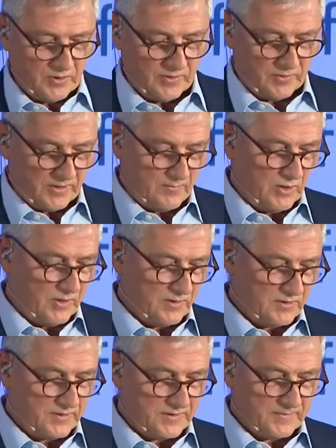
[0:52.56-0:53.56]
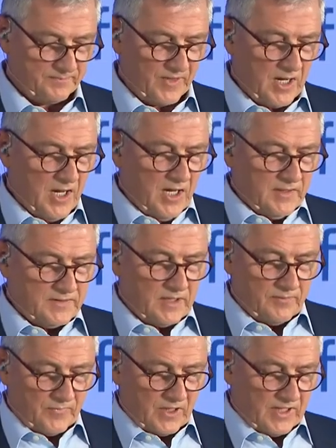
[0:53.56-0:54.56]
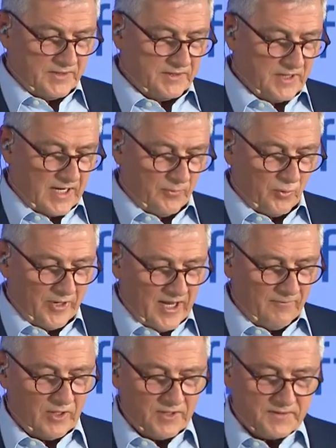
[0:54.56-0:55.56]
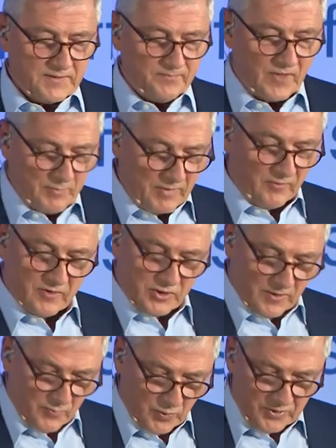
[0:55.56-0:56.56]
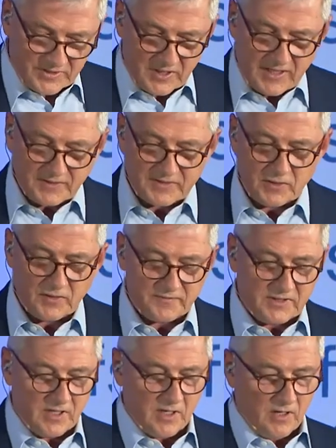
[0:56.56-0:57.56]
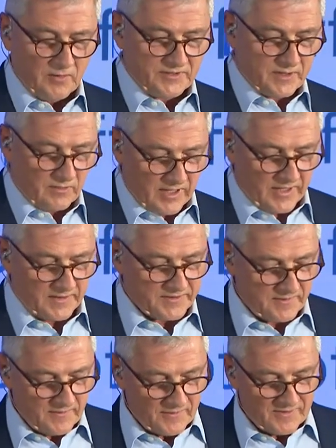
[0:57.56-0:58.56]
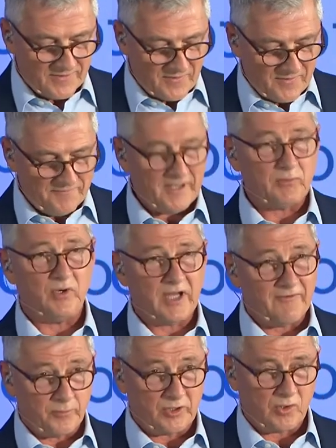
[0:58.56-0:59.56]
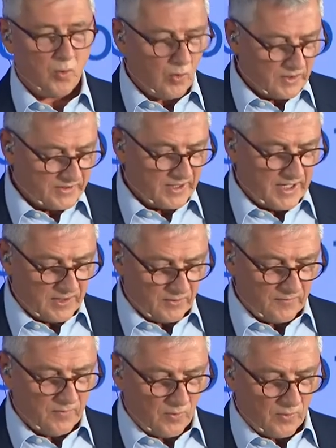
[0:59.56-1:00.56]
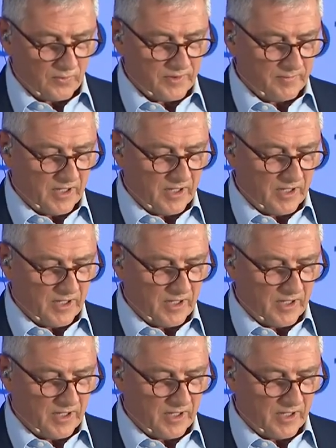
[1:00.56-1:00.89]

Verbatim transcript: clearing munitions. So, ladies and gentlemen, we have with us a member of the German Bundestag. He serves also as the federal government coordinator for the